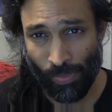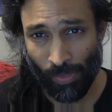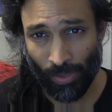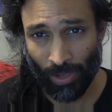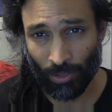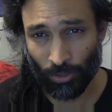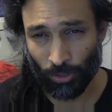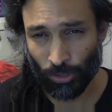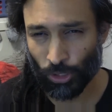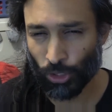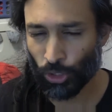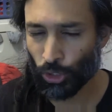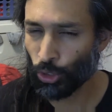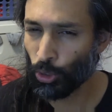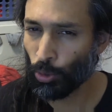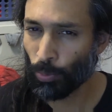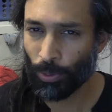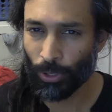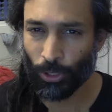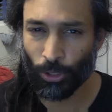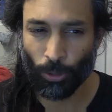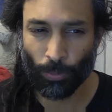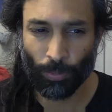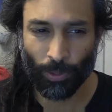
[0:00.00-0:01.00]
I was
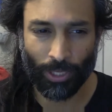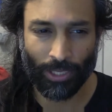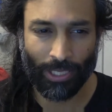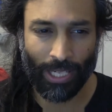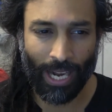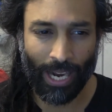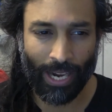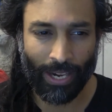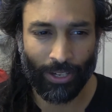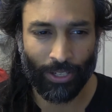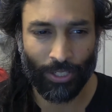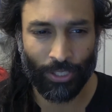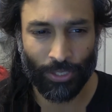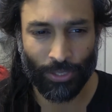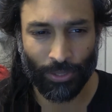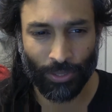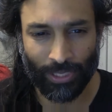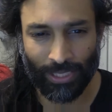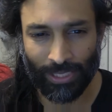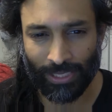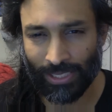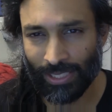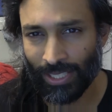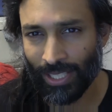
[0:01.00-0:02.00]
super duper tired, so I
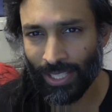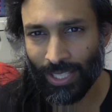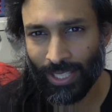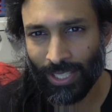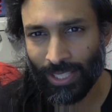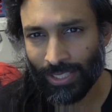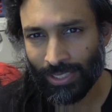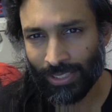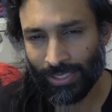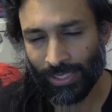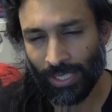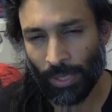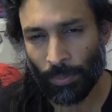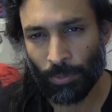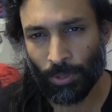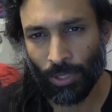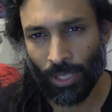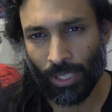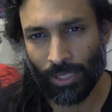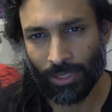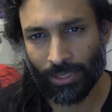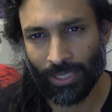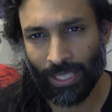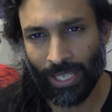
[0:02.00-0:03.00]
just slept
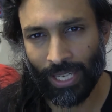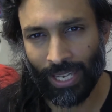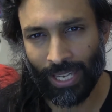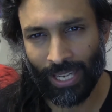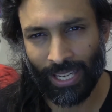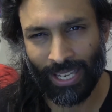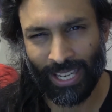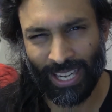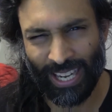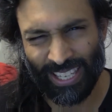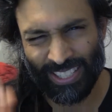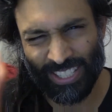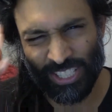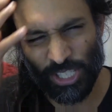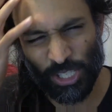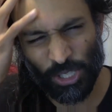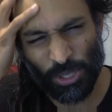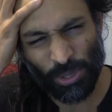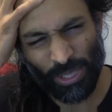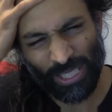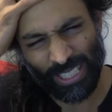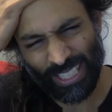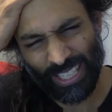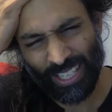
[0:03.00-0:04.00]
all day. I had the
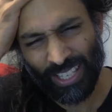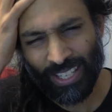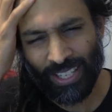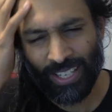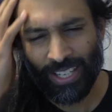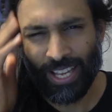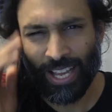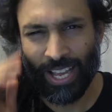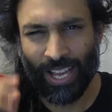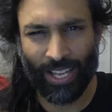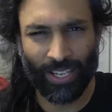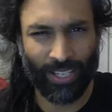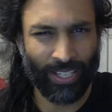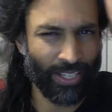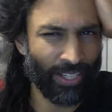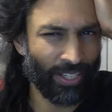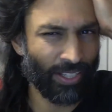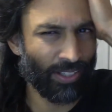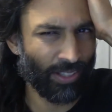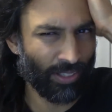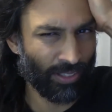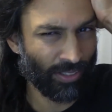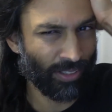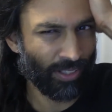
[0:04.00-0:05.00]
shooting
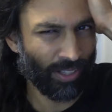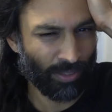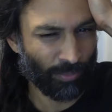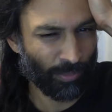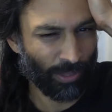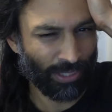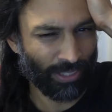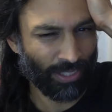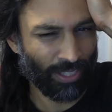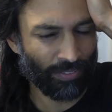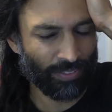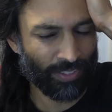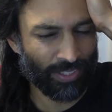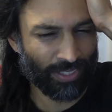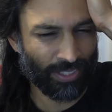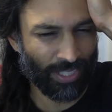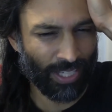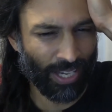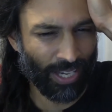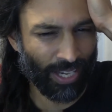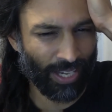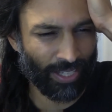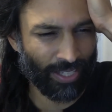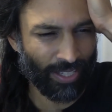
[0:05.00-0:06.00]
headache on my left
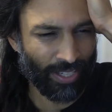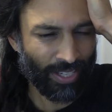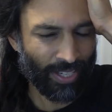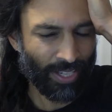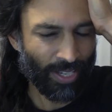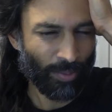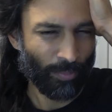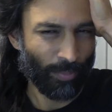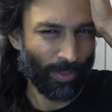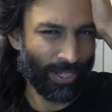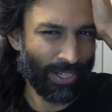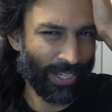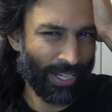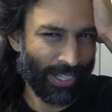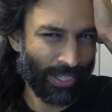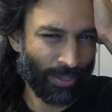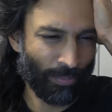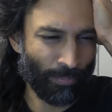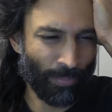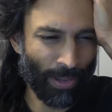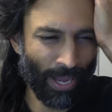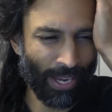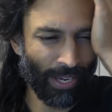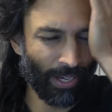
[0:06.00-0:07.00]
side. My neck
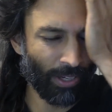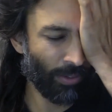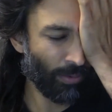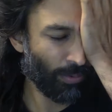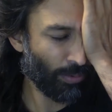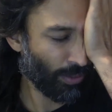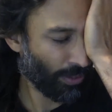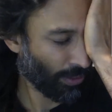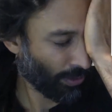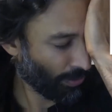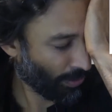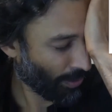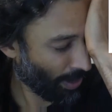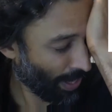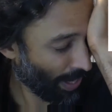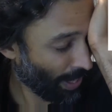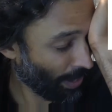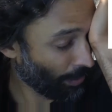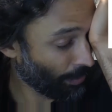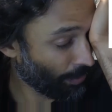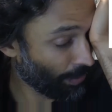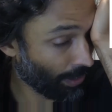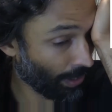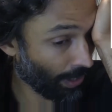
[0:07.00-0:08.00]
and back were
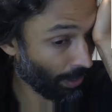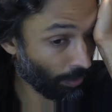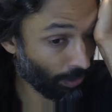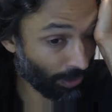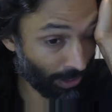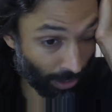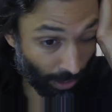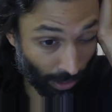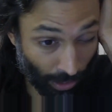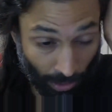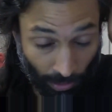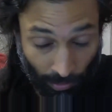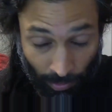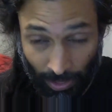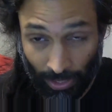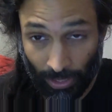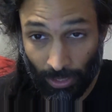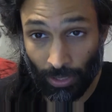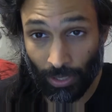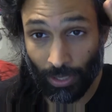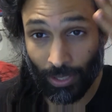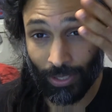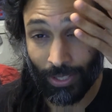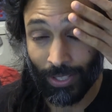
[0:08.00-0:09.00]
cramped. I wasn't hungry at
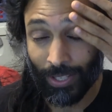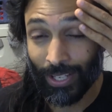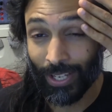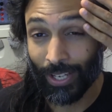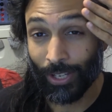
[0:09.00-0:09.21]
all.